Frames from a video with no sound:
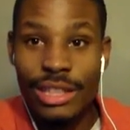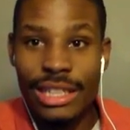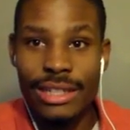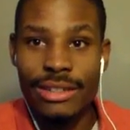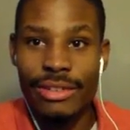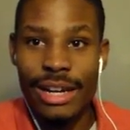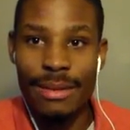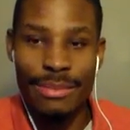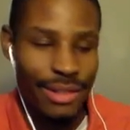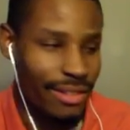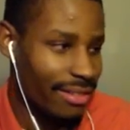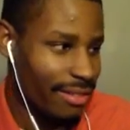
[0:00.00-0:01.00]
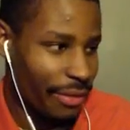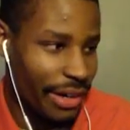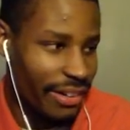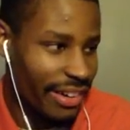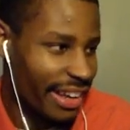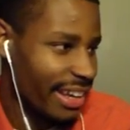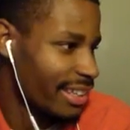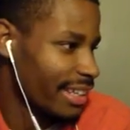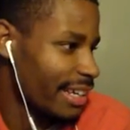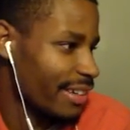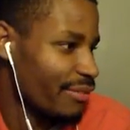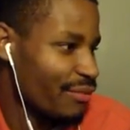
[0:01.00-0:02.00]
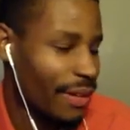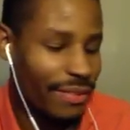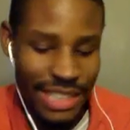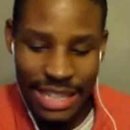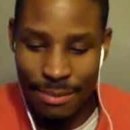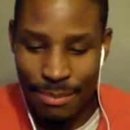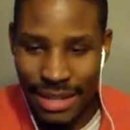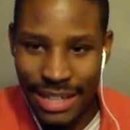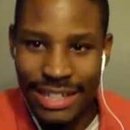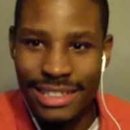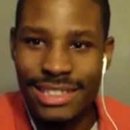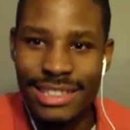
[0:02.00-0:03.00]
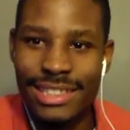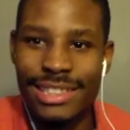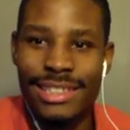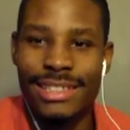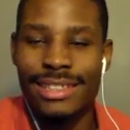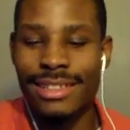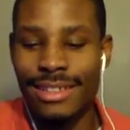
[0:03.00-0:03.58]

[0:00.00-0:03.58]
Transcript: Holy crap, dude! We already have Goku like Black, 15 STR, minutes.